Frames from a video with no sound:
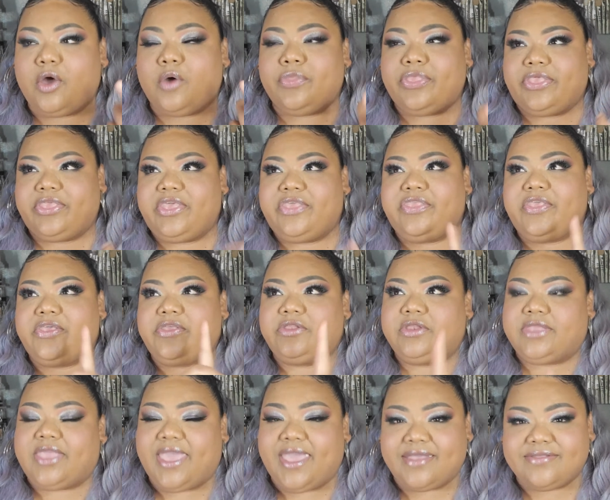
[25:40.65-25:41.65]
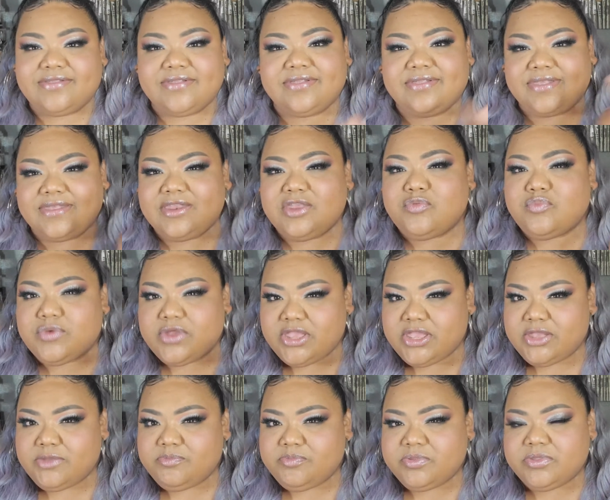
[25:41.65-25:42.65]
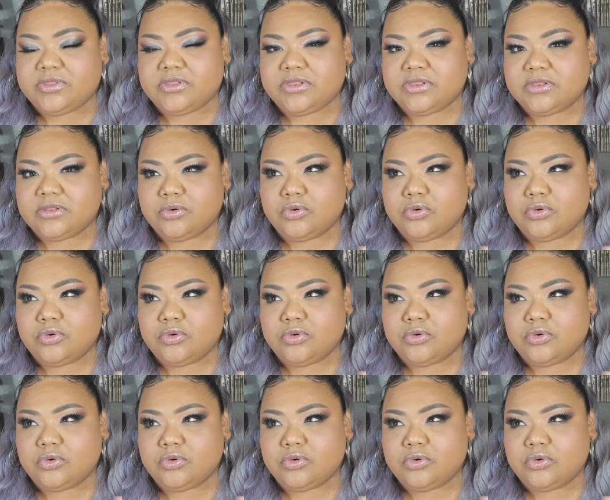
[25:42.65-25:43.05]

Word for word: Oh, and then Kansas City ribs